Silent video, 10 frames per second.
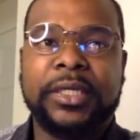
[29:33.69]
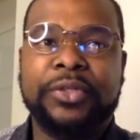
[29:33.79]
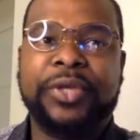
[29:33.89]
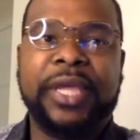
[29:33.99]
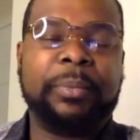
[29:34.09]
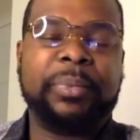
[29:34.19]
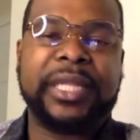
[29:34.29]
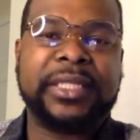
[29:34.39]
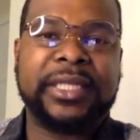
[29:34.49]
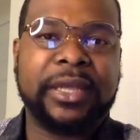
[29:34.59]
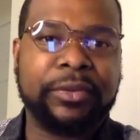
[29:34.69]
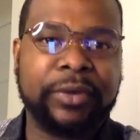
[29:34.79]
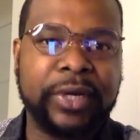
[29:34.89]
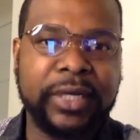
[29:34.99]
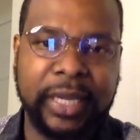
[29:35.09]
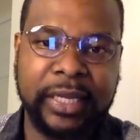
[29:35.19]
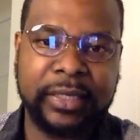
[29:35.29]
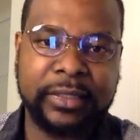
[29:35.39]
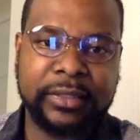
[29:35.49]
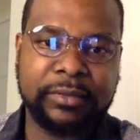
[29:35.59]
you can't put that together in a day,
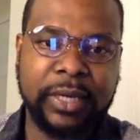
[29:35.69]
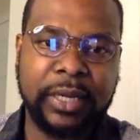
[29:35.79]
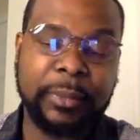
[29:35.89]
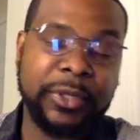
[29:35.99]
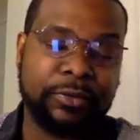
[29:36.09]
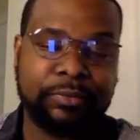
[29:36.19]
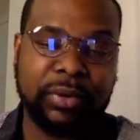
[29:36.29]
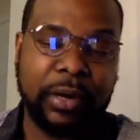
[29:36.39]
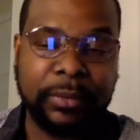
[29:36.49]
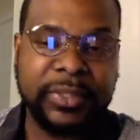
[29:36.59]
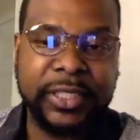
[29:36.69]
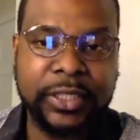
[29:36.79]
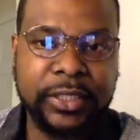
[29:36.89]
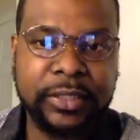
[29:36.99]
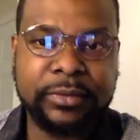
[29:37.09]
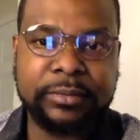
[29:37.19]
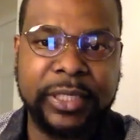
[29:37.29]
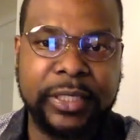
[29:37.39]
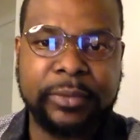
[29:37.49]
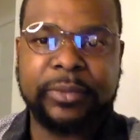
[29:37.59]
right? I mean, you probably could,
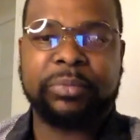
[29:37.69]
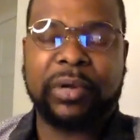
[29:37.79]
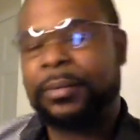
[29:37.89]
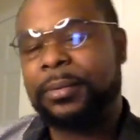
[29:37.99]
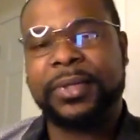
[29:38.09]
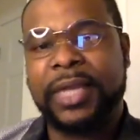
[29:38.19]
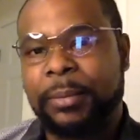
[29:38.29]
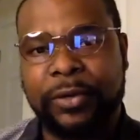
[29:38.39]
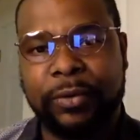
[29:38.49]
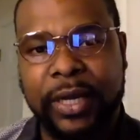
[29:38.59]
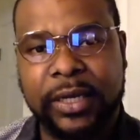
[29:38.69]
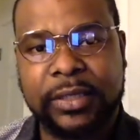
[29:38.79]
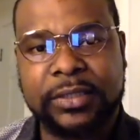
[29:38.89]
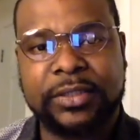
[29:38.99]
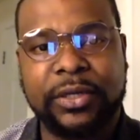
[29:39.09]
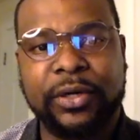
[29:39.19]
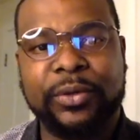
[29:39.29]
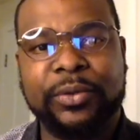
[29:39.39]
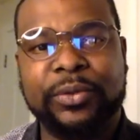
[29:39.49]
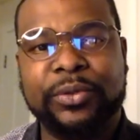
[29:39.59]
but it would probably not be great.
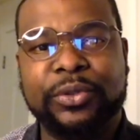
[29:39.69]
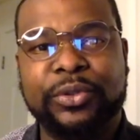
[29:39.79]
So